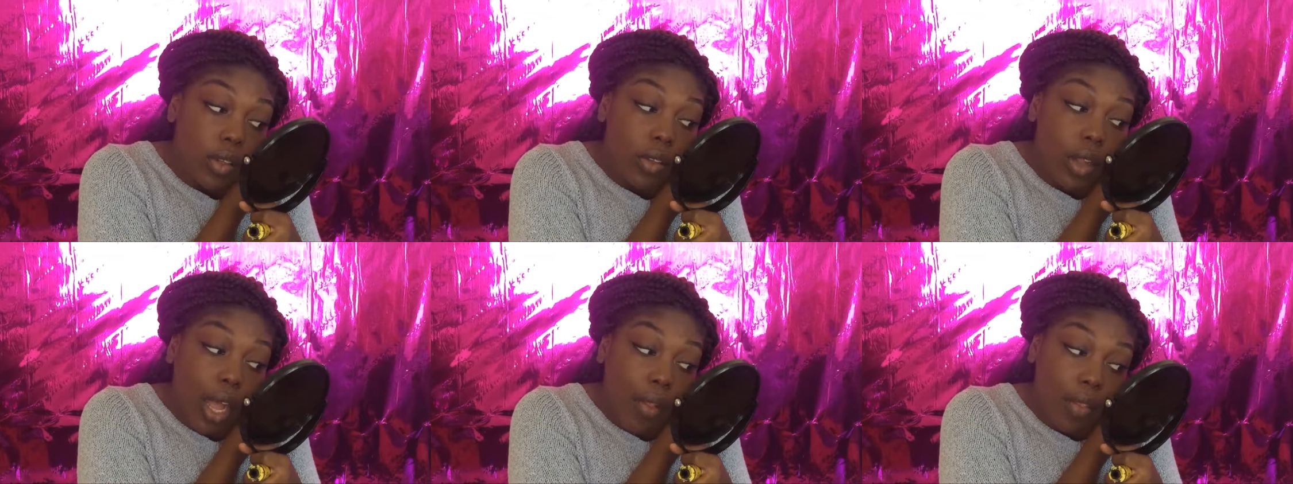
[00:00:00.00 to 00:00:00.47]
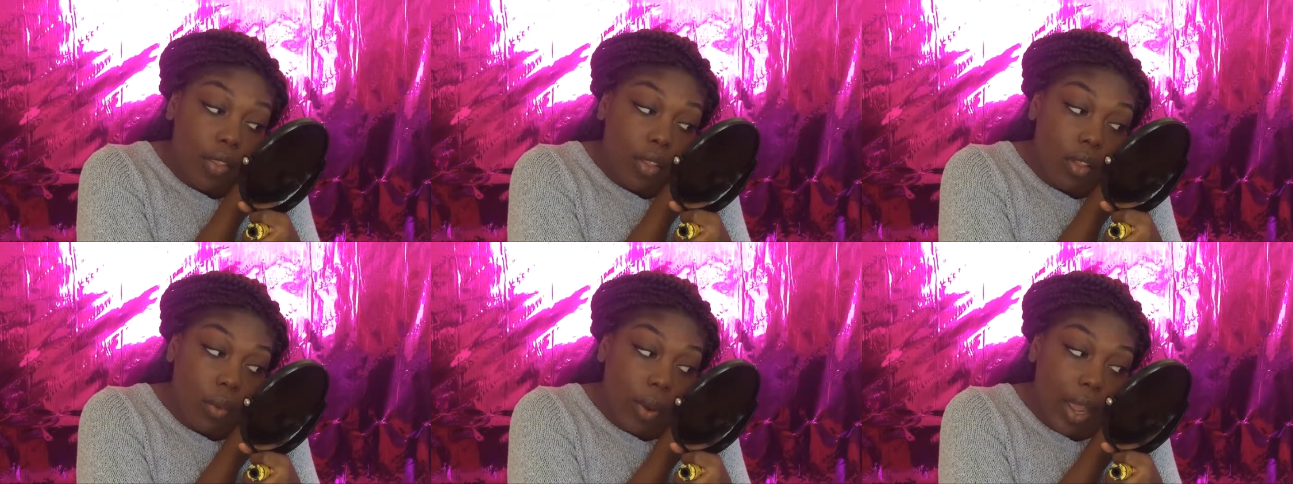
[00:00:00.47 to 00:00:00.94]
so I,
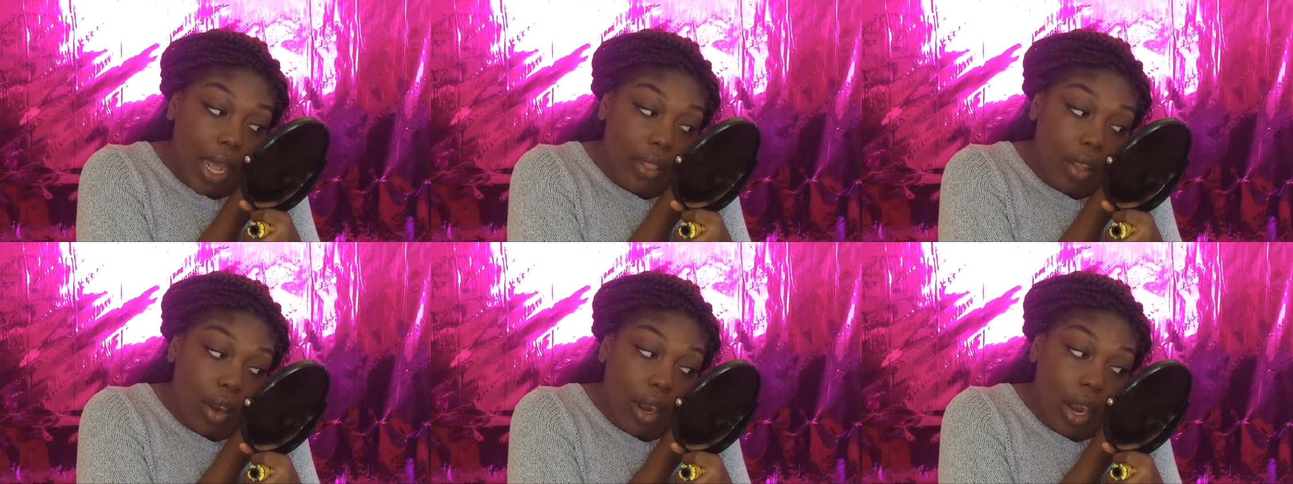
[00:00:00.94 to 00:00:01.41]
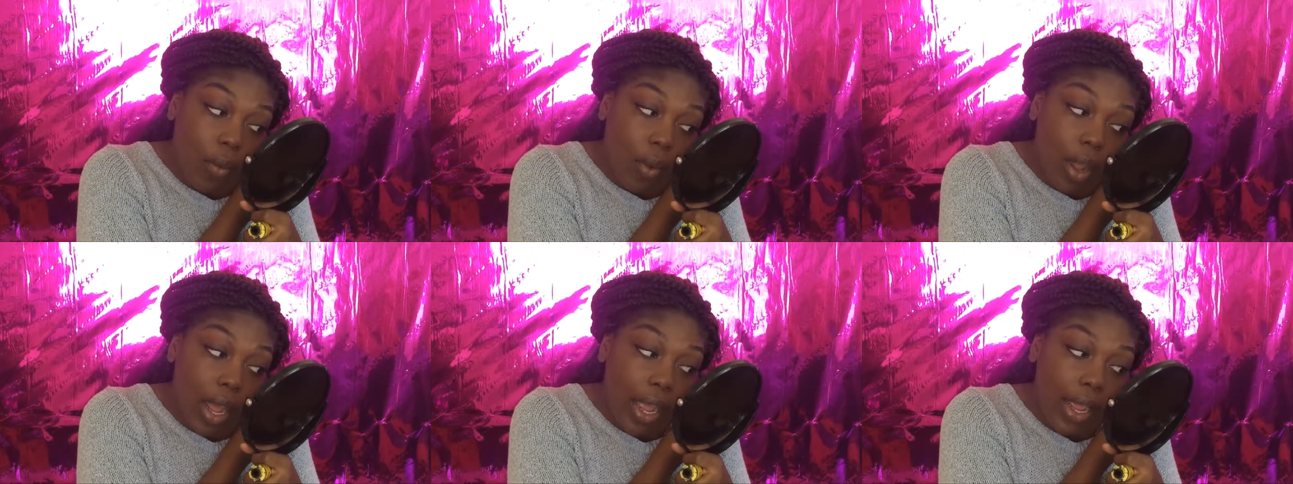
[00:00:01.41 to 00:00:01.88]
the way I thought that I
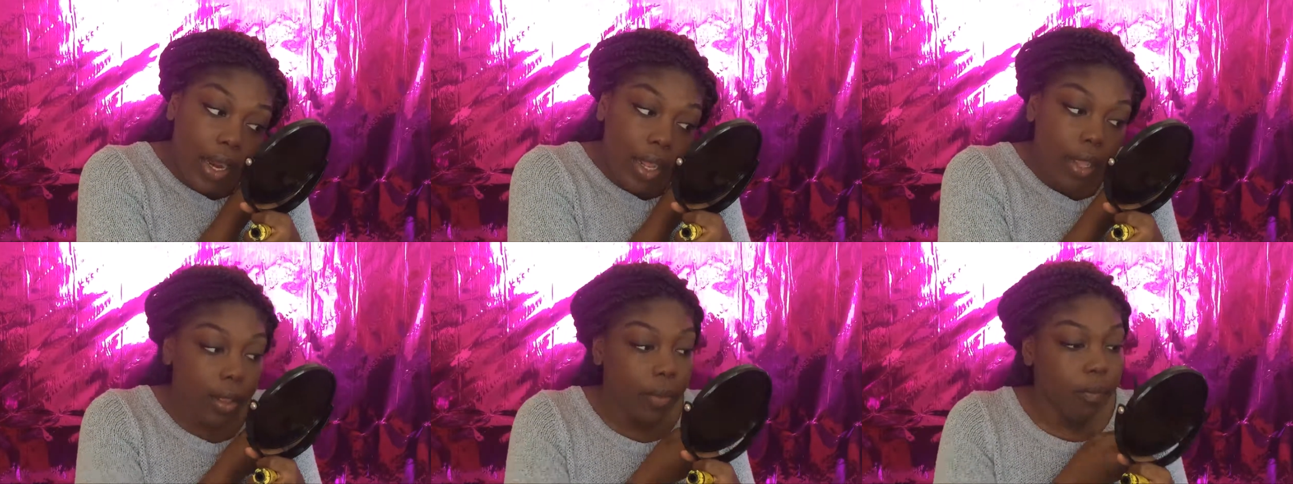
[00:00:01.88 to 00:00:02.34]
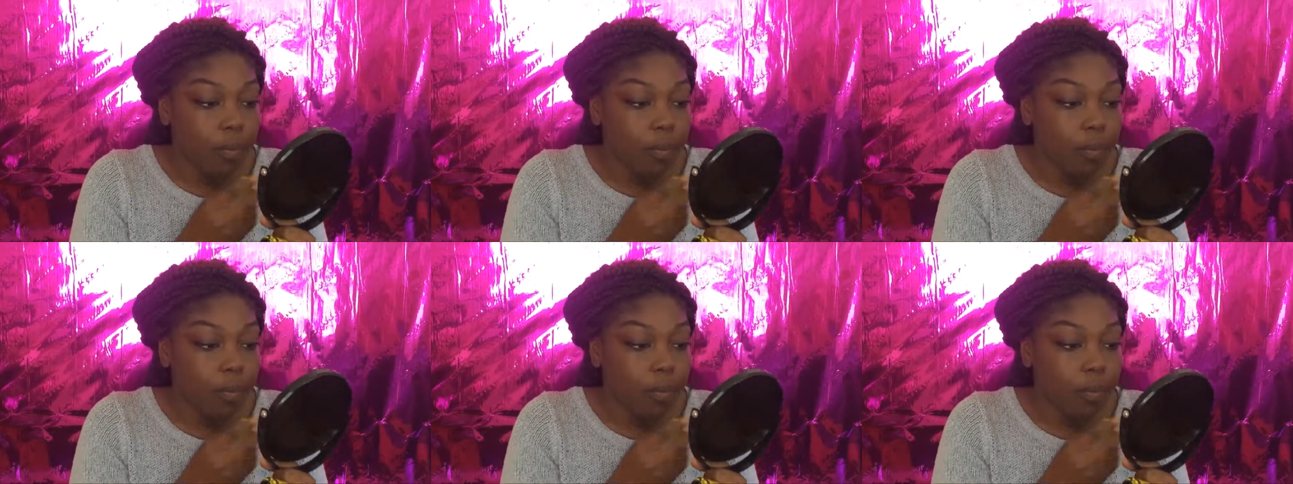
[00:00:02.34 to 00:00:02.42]
would hide it,